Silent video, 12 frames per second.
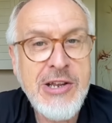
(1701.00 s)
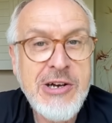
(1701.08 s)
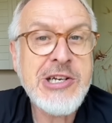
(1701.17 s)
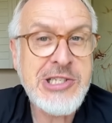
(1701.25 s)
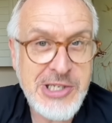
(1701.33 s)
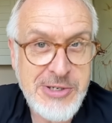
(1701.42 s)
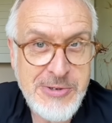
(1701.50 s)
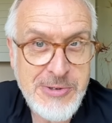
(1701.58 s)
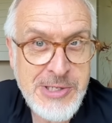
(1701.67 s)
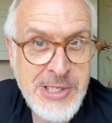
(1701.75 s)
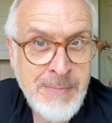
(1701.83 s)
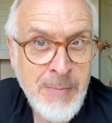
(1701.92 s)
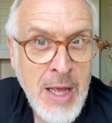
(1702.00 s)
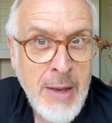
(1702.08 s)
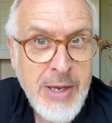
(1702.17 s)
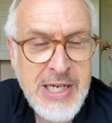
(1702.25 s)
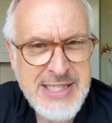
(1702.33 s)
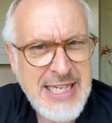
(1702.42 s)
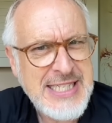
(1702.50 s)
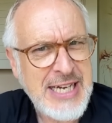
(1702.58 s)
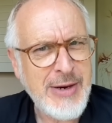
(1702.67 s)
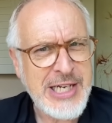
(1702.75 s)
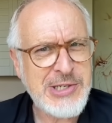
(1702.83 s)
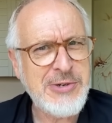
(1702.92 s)
"Look, dude," because that's
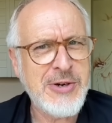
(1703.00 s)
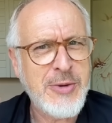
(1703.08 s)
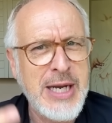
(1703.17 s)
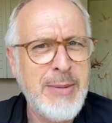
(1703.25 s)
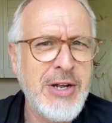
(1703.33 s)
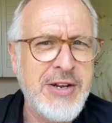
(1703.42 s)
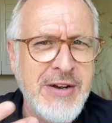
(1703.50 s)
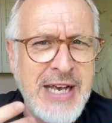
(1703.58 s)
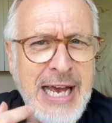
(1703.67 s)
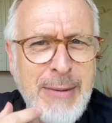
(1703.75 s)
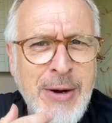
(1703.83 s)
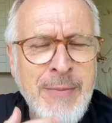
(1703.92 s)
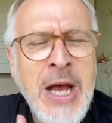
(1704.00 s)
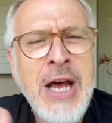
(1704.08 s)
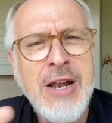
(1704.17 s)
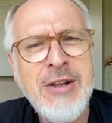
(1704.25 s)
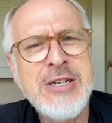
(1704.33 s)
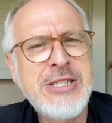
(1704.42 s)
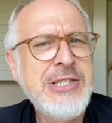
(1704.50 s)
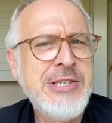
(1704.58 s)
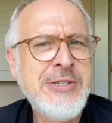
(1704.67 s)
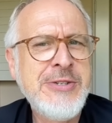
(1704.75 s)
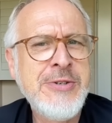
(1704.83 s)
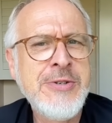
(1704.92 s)
how I talk when I'm not on camera. "Look,
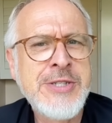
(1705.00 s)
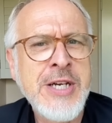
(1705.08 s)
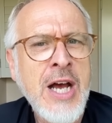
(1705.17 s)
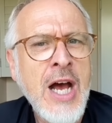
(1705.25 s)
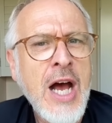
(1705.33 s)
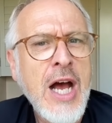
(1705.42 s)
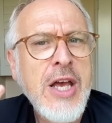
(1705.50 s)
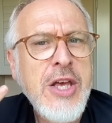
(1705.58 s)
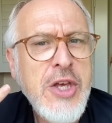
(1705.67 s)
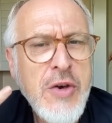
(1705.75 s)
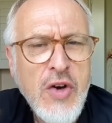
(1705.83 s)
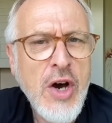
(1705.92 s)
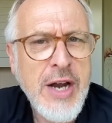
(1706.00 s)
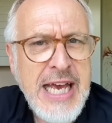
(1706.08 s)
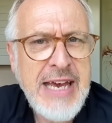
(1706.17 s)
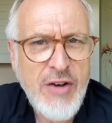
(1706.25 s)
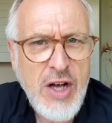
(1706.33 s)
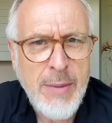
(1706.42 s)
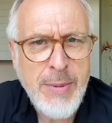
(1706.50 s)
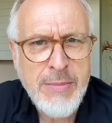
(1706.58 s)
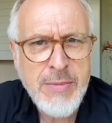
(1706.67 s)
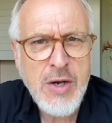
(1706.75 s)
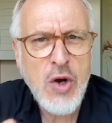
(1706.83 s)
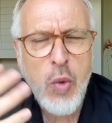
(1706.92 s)
dude, you've got to give up.
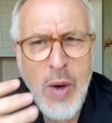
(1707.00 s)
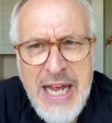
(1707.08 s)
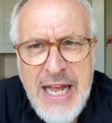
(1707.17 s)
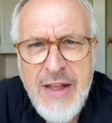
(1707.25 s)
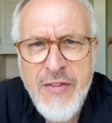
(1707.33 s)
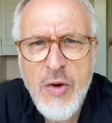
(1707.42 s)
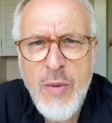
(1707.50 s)
Quit the